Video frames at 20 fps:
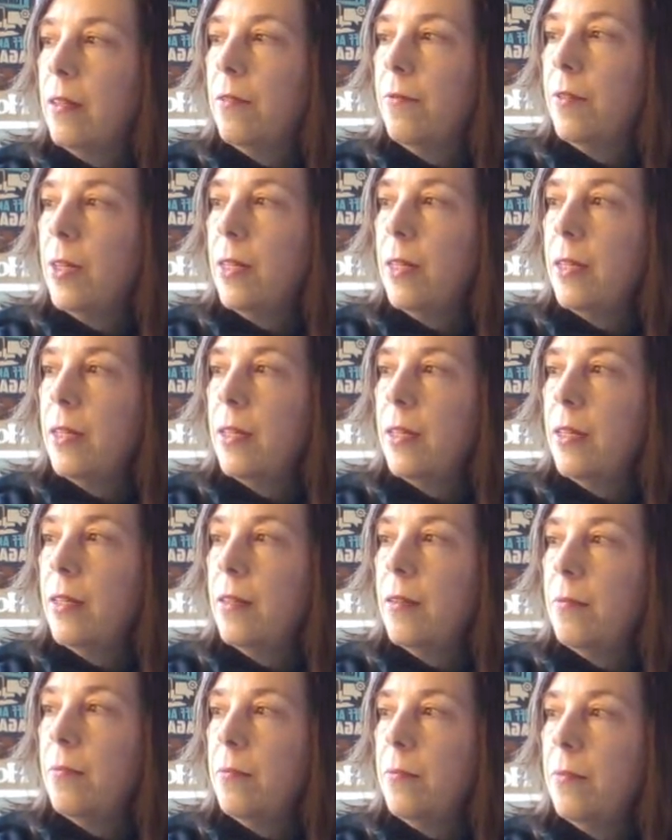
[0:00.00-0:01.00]
if I
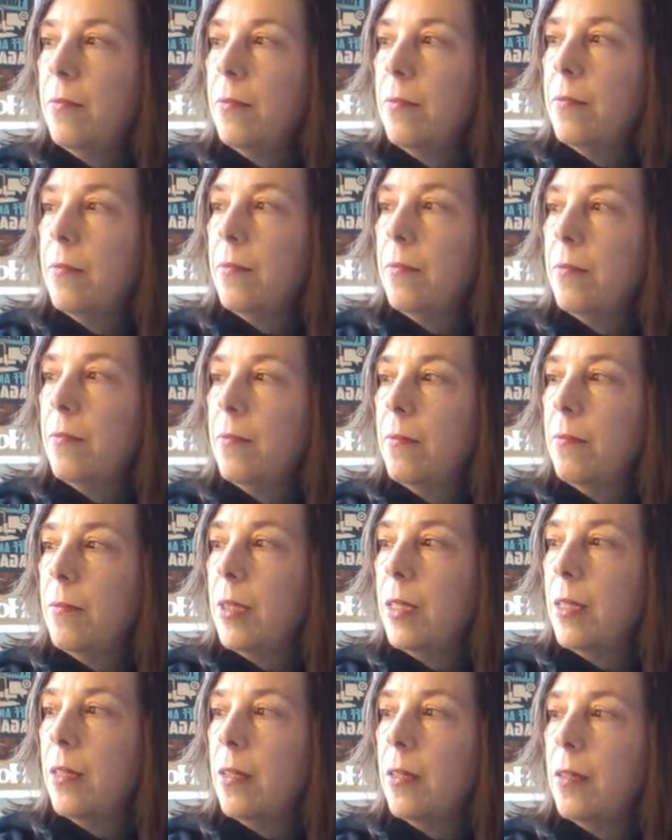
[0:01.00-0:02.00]
am,
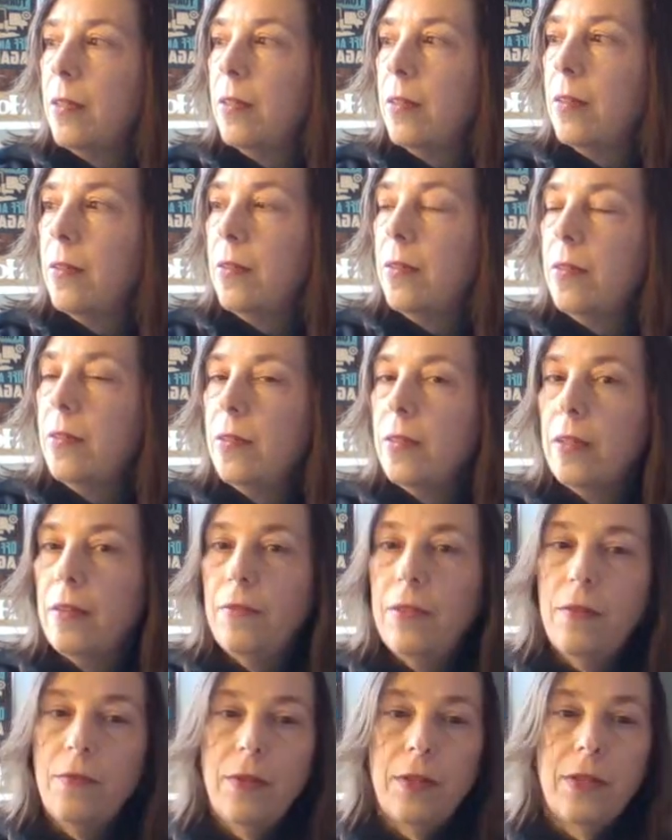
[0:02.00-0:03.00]
because
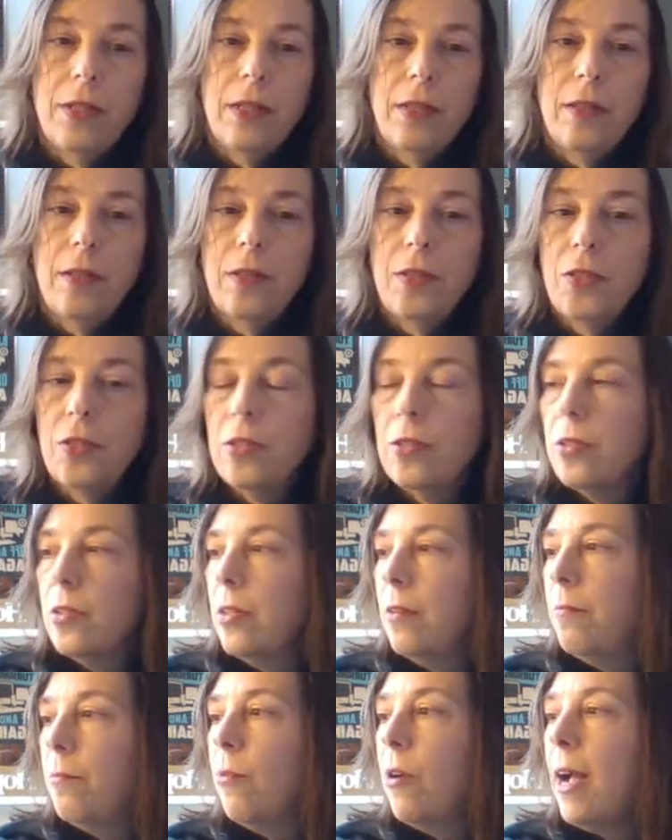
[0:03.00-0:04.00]
I've never done
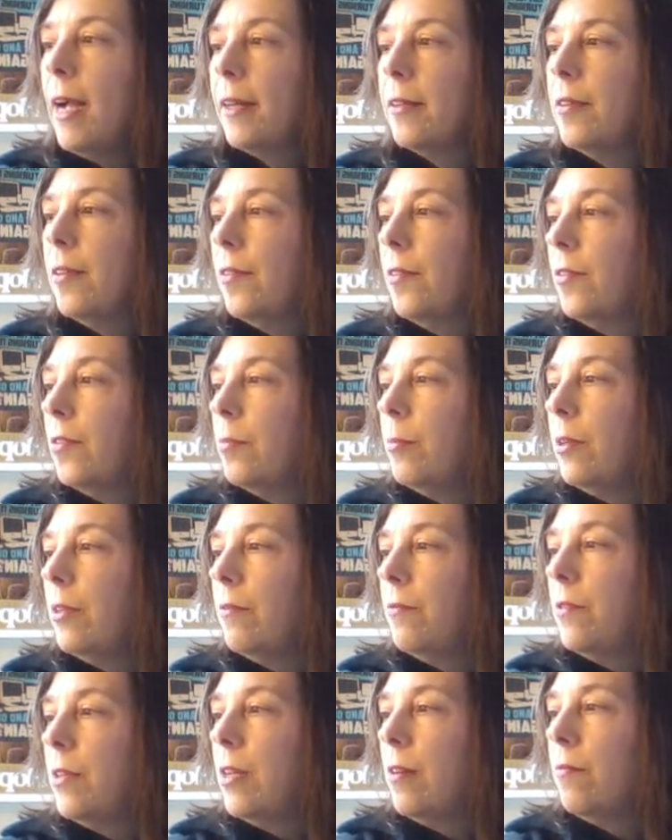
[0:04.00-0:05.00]
this. I've practiced, but
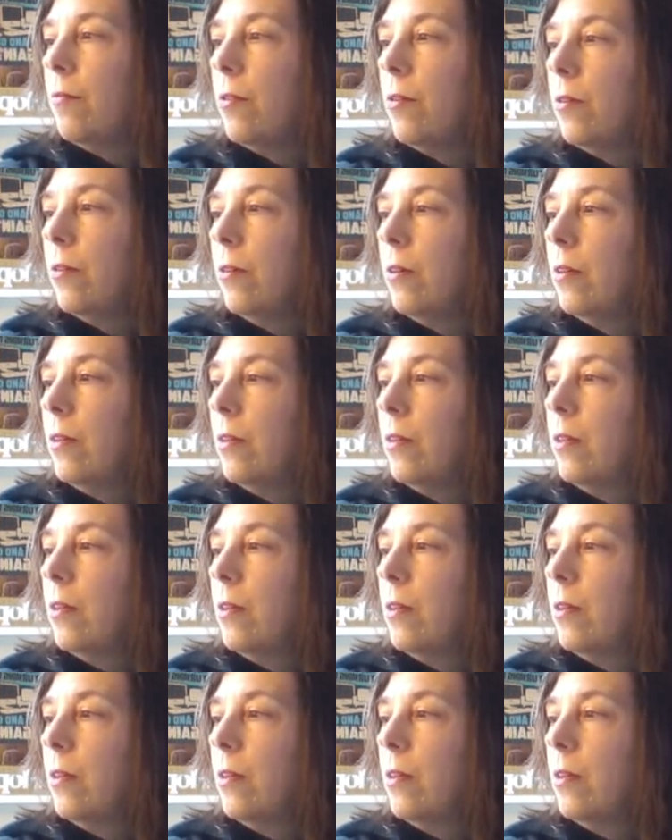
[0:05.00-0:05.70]
I've never.